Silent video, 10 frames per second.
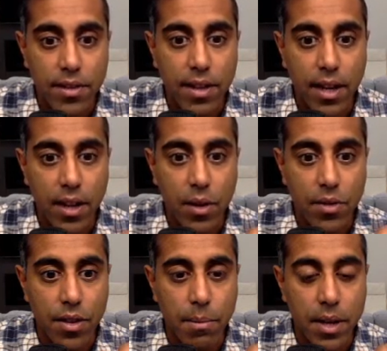getting
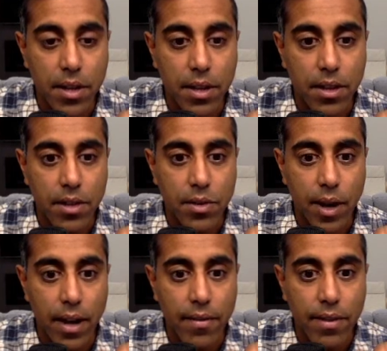close to the middle of the
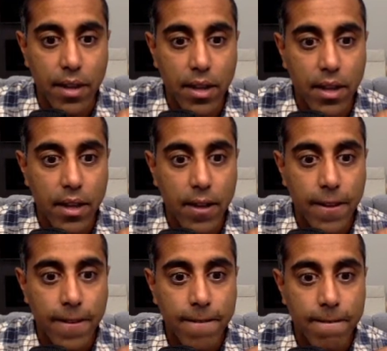draft.
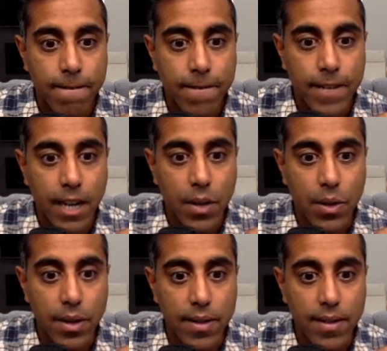Now,
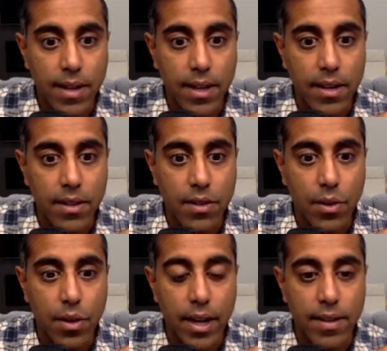Luka Dean. So
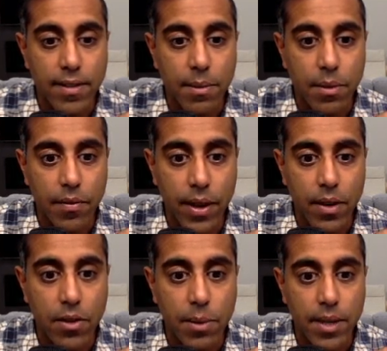you get some
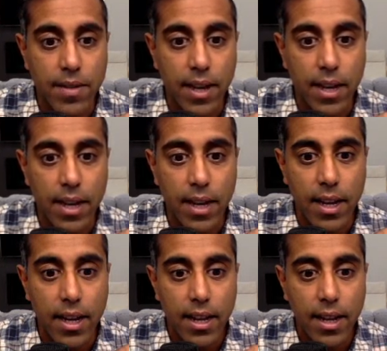defenders being taken.
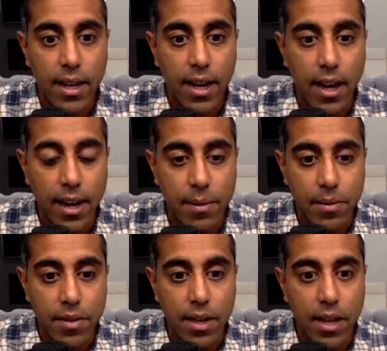Hakim
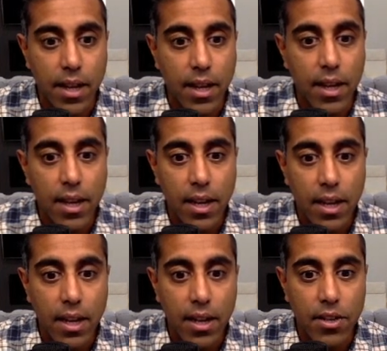Ziyech
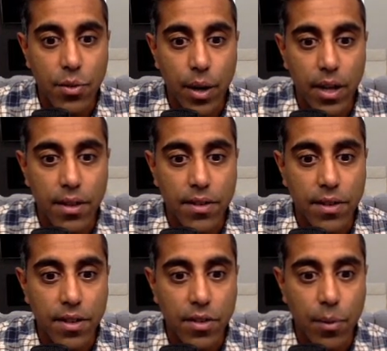as well in the
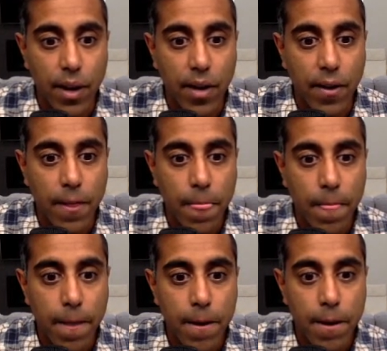6th round.
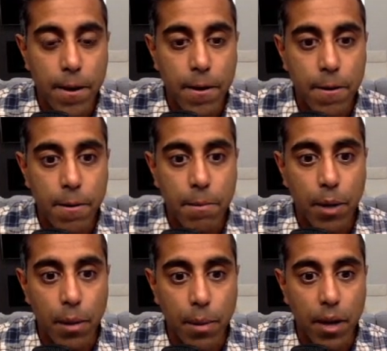
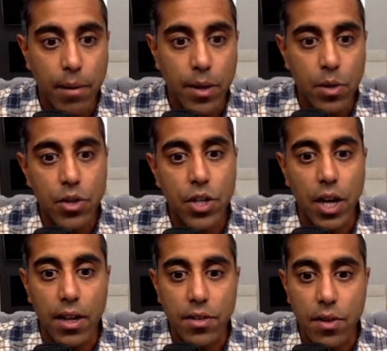Paul Pogba, Luke
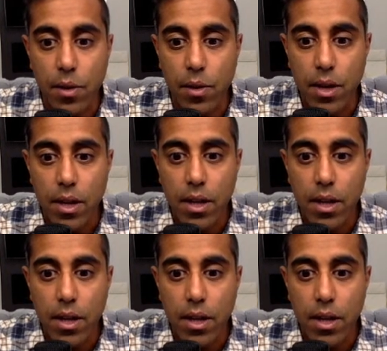Shaw. So